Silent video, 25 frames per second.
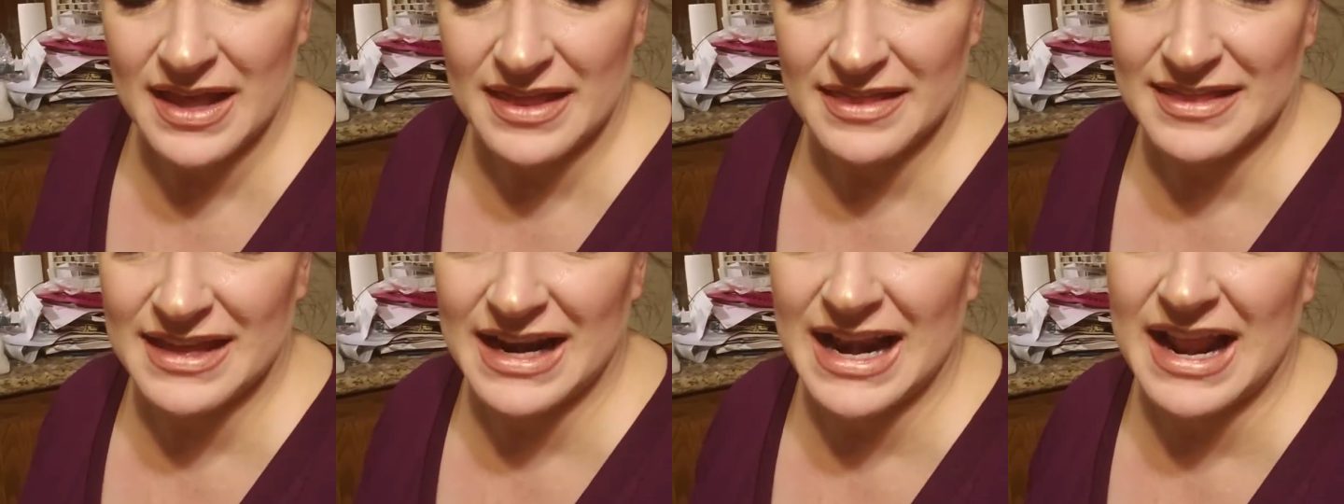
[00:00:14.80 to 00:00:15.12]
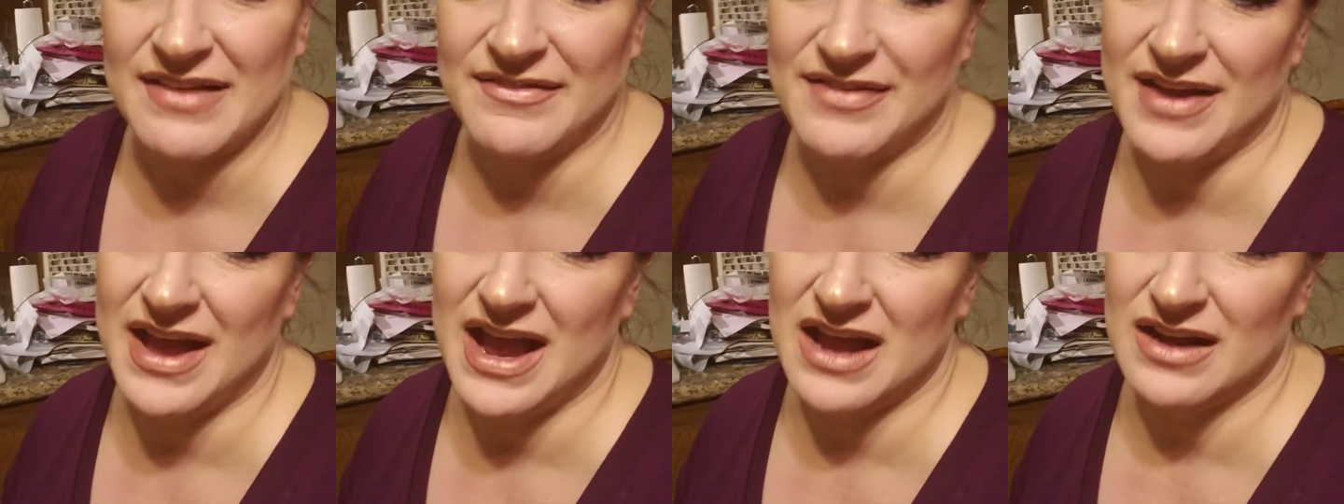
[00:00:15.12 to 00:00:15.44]
that
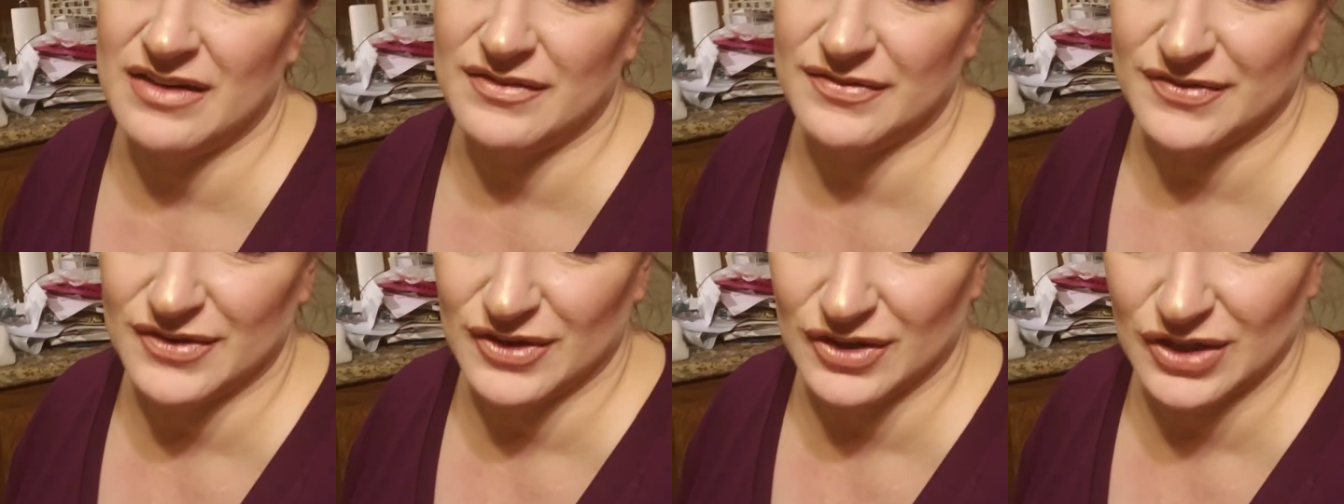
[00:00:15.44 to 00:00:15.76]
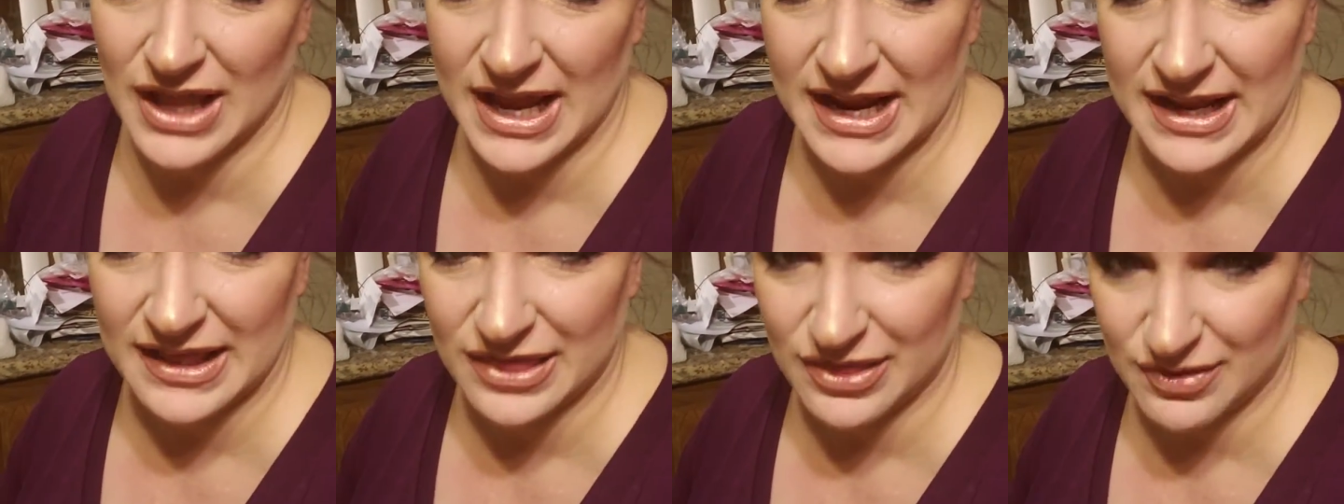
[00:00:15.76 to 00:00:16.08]
I've had for
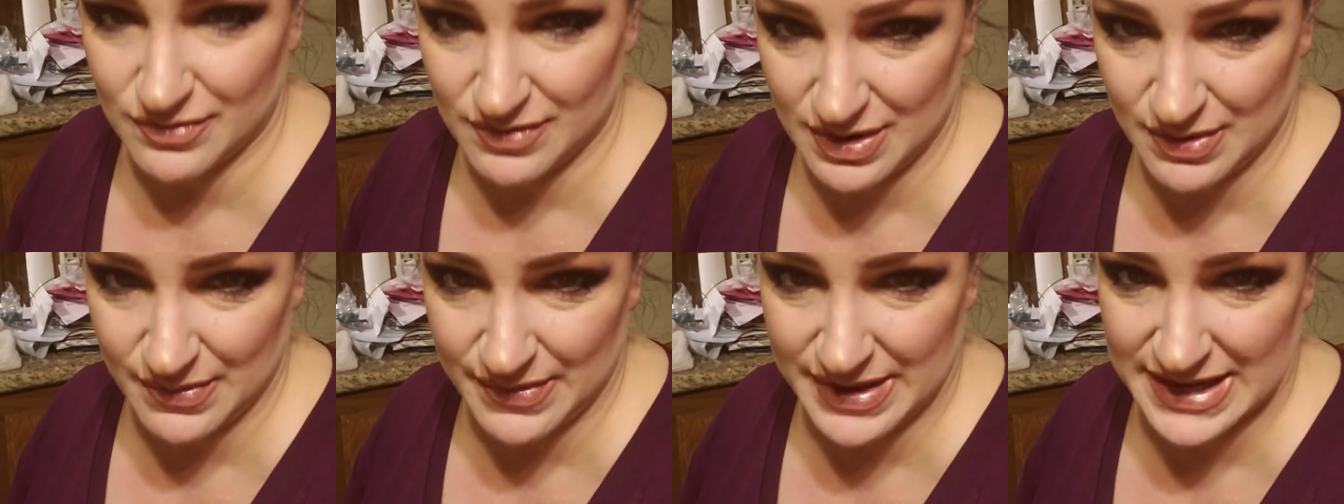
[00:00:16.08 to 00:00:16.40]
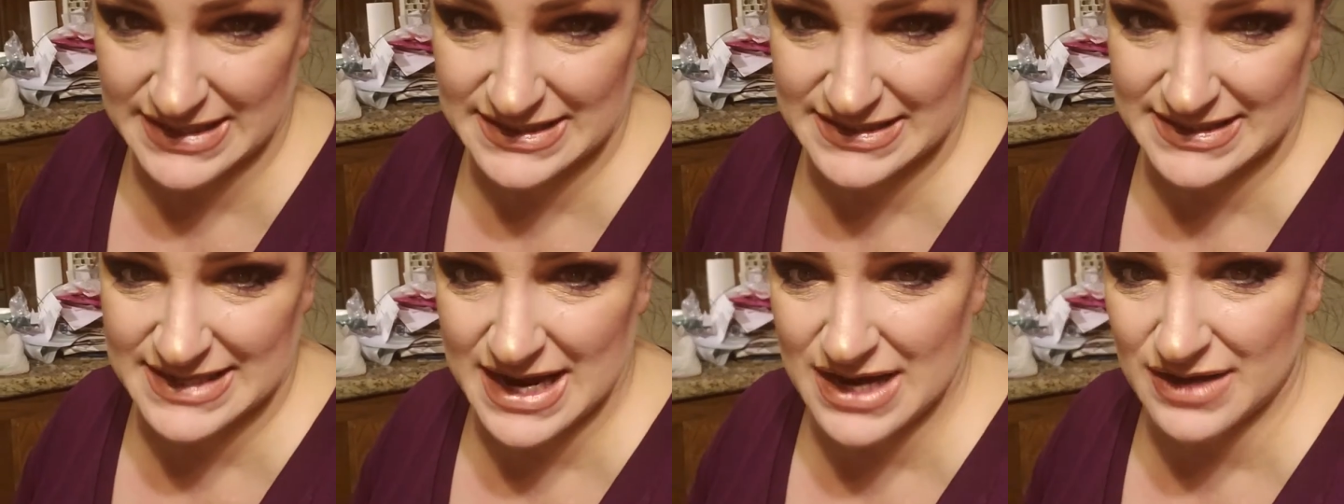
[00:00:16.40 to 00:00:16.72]
like 3
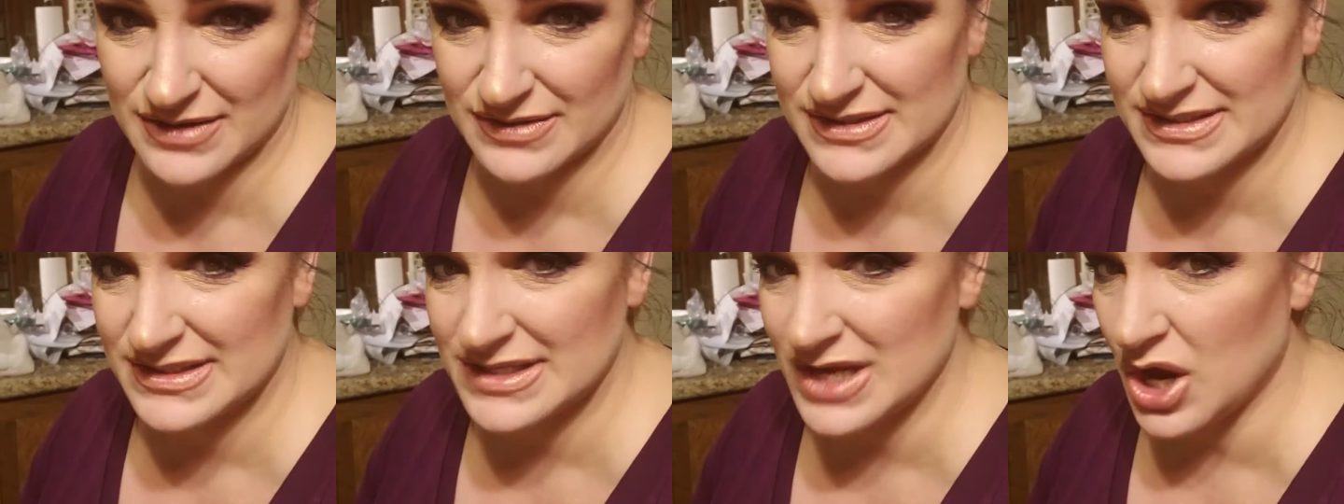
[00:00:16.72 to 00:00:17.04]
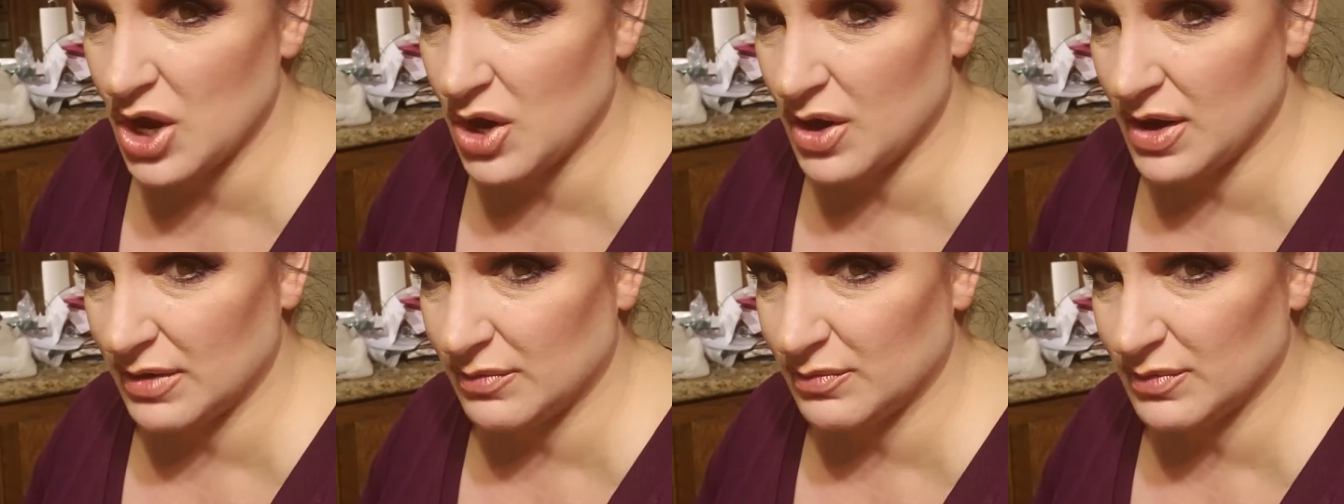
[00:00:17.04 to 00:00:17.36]
weeks now,
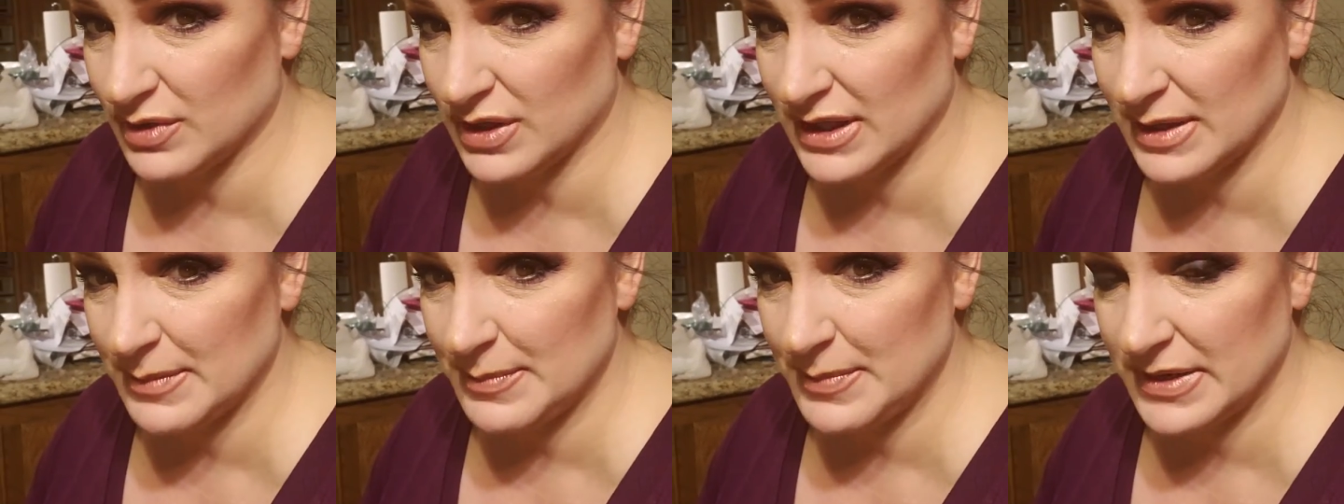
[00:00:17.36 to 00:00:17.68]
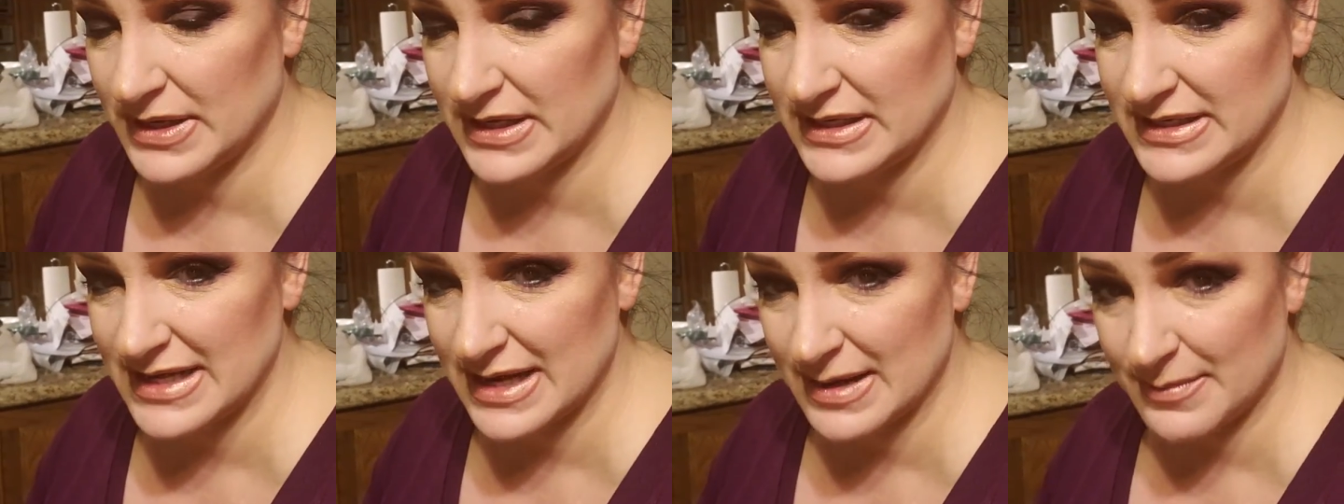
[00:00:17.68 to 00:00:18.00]
so it really put
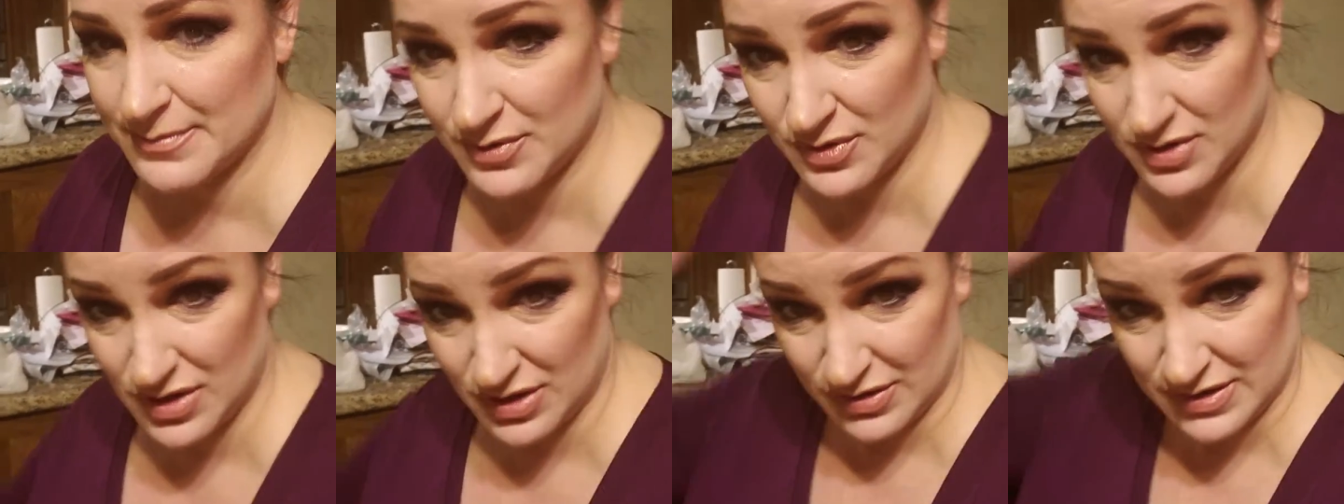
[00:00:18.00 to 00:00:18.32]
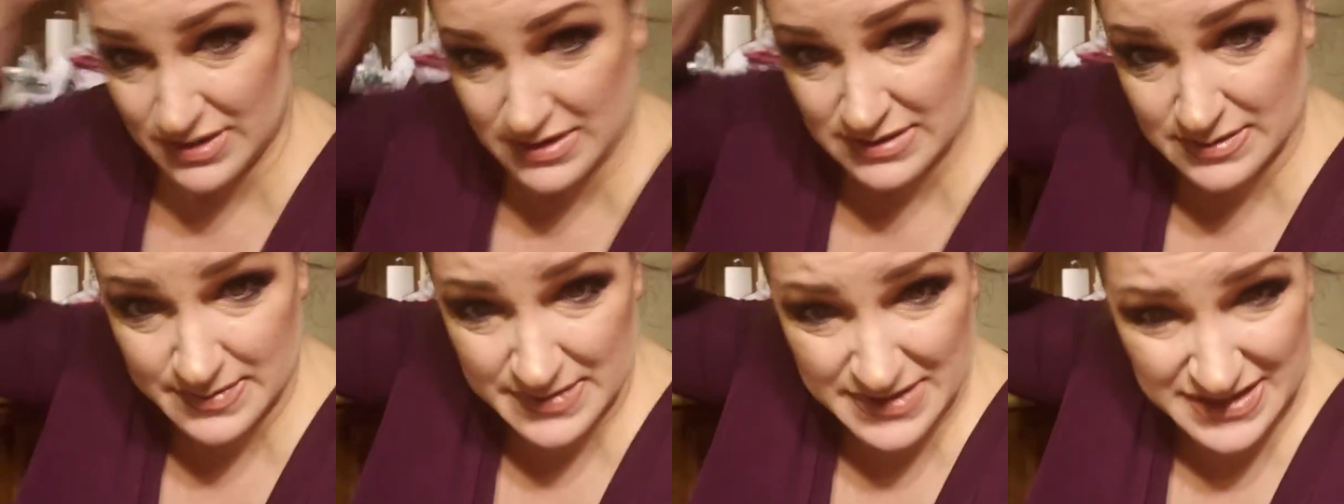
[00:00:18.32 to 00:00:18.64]
a damper on
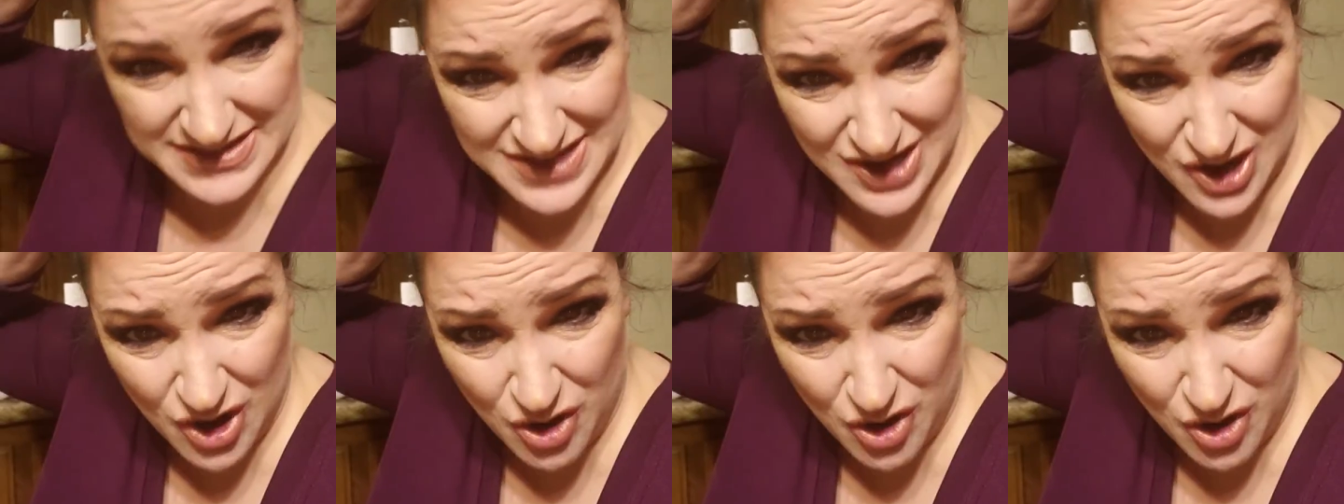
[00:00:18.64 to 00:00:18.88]
Christmas.